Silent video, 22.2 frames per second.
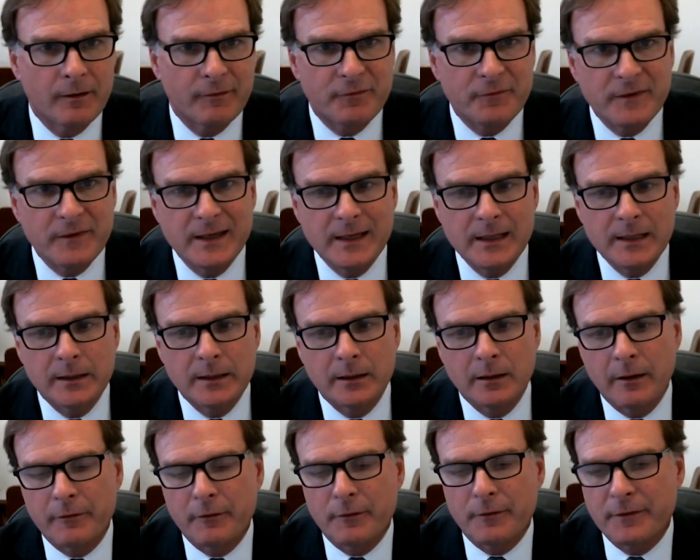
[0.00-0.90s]
feed,
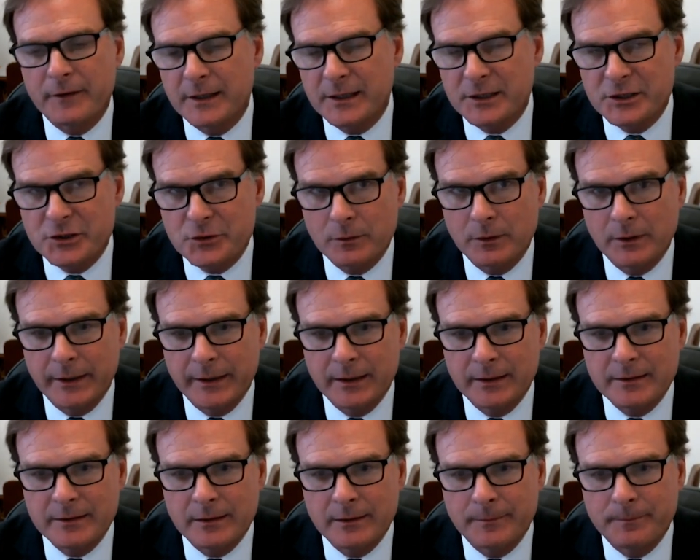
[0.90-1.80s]
and other things
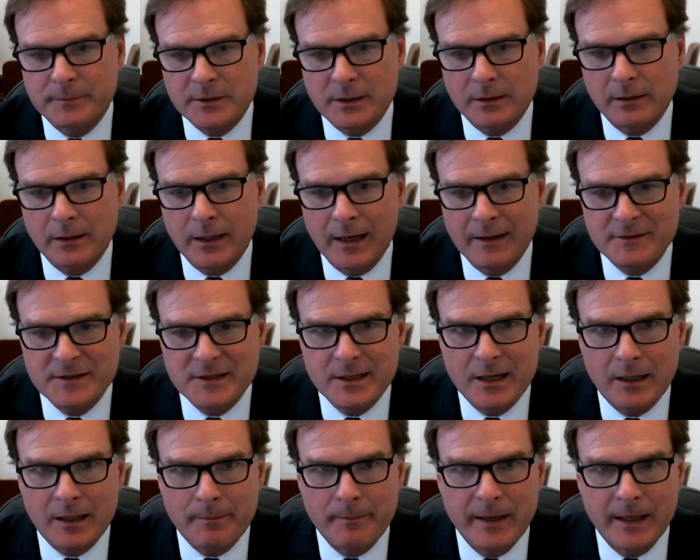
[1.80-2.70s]
related to
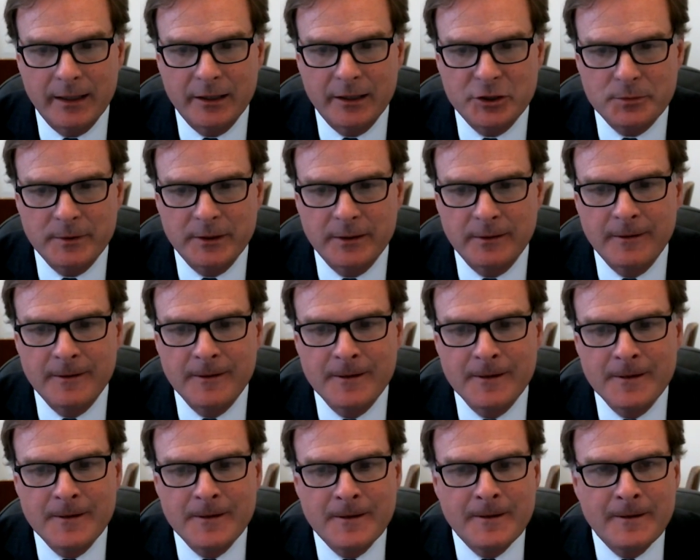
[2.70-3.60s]
livestock management.
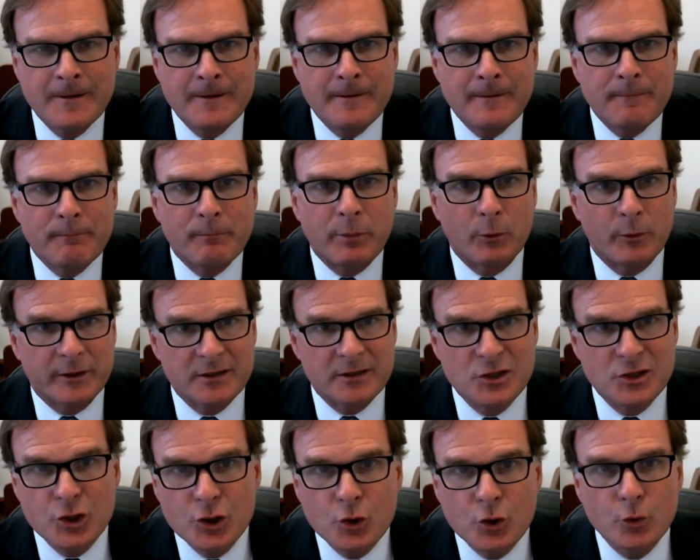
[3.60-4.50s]
But with
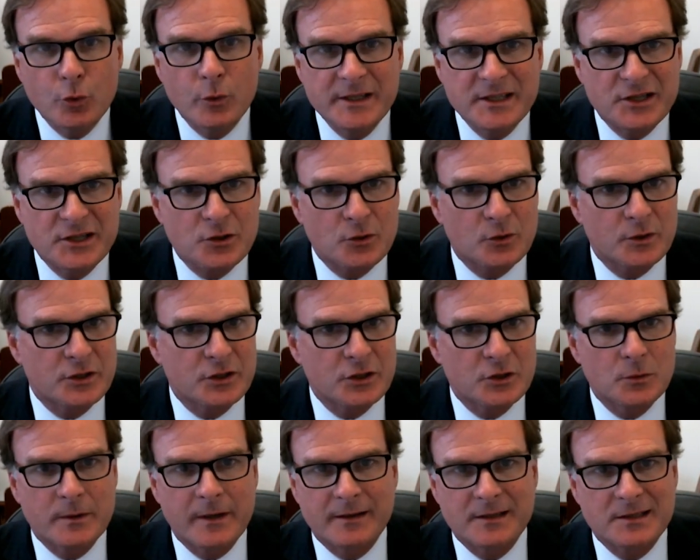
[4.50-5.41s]
the new
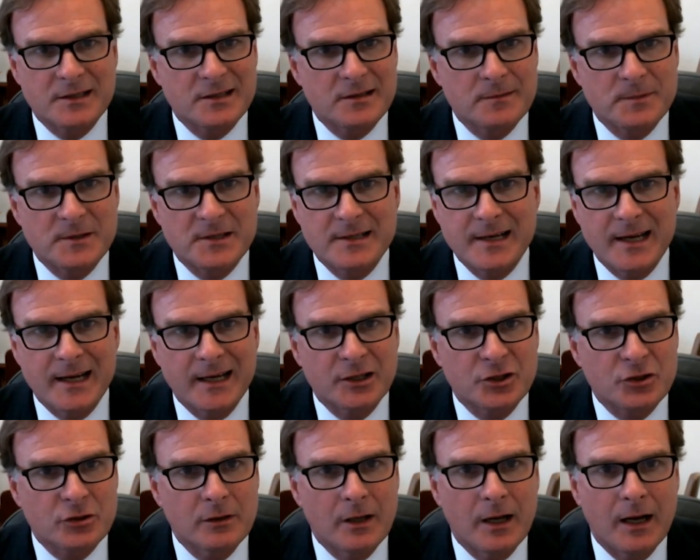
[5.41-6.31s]
resources, we've got
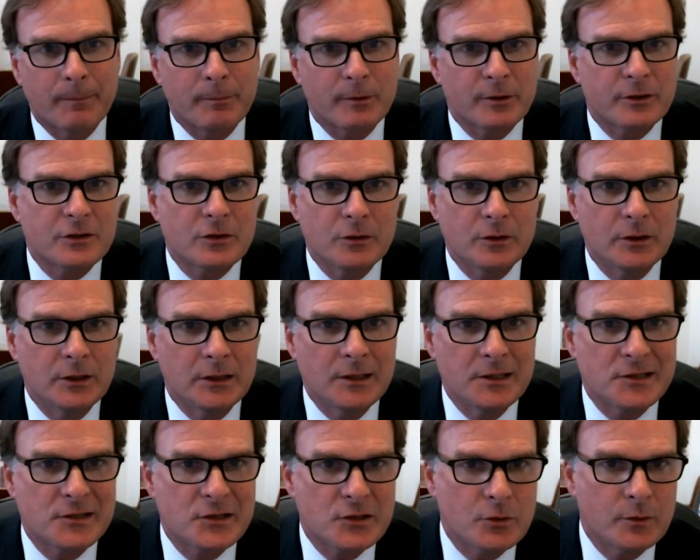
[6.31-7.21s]
substantial
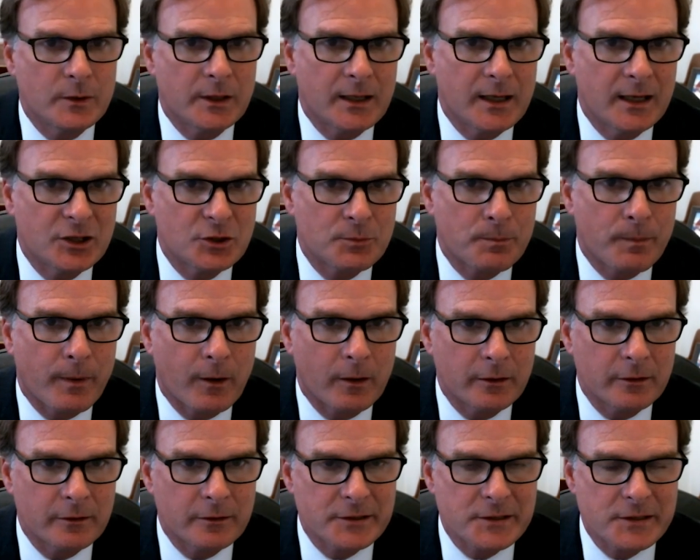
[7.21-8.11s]
opportunities to engage
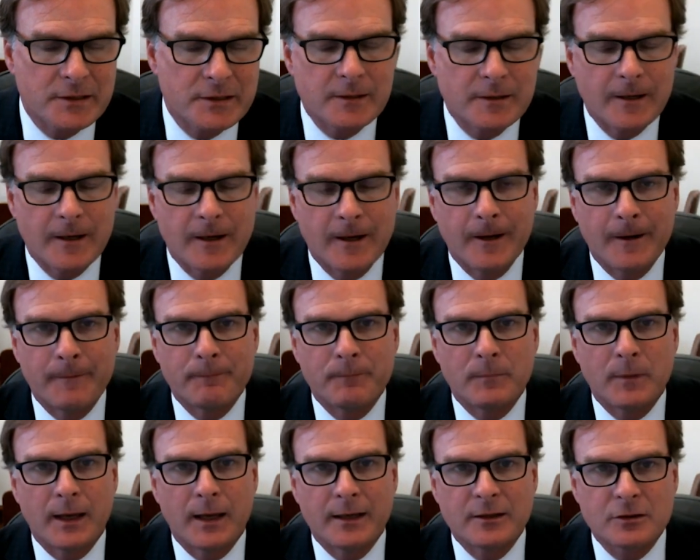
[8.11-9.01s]
partners
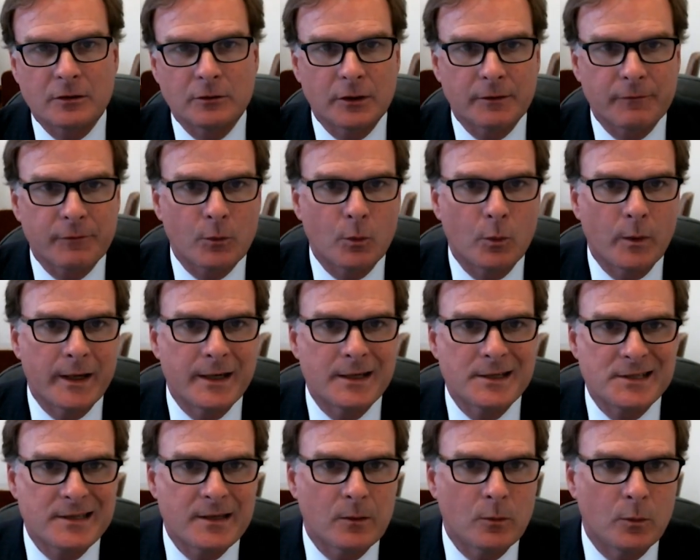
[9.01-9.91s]
and to look for
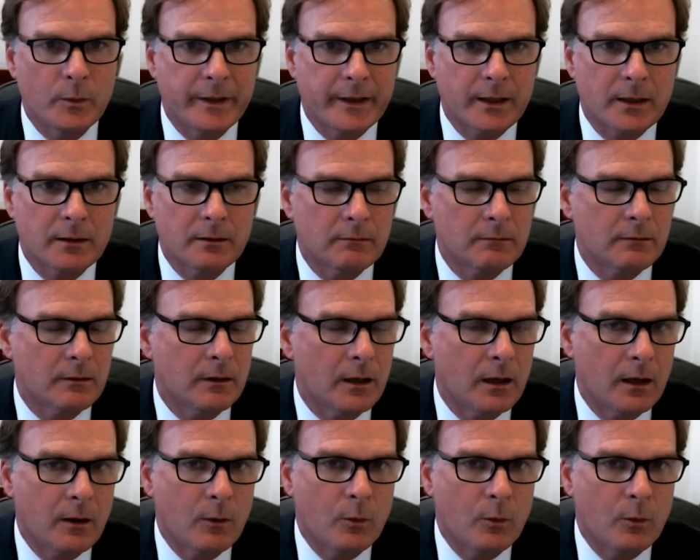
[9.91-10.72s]
ways that we can